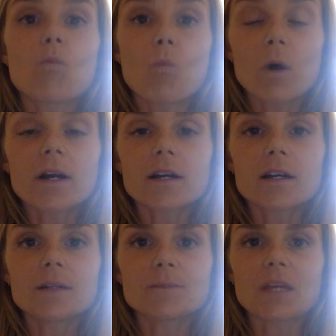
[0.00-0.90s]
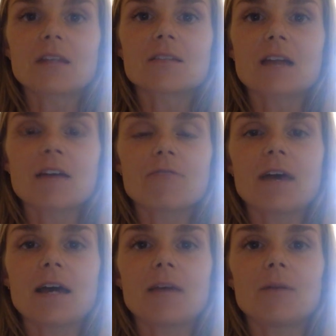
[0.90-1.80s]
work and is not
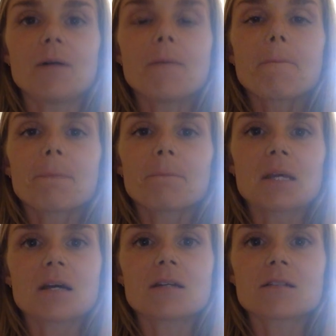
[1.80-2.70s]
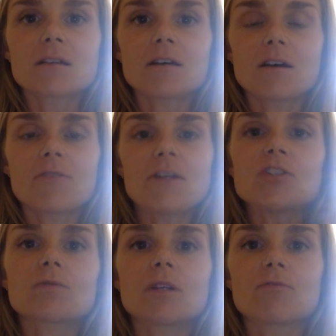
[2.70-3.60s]
viable, because
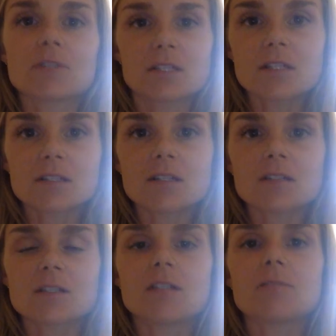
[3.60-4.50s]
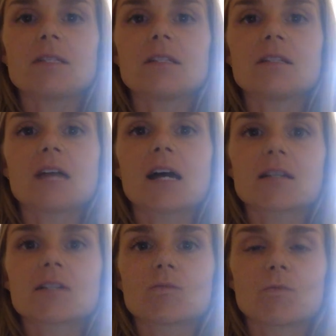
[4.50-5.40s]
eventually resistance to the BT
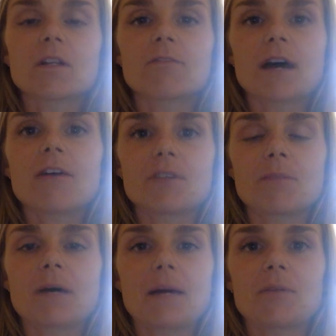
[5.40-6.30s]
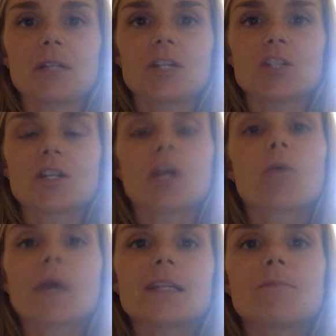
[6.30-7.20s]
toxins will evolve in the population and
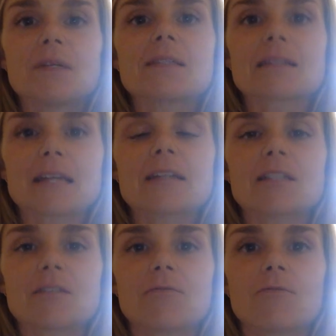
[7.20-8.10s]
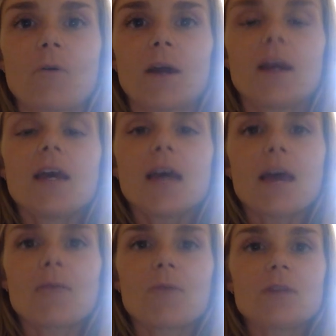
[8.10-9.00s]
quickly be selected for.
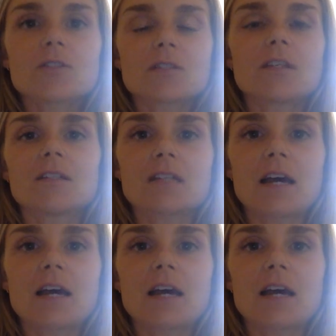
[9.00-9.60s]
And once the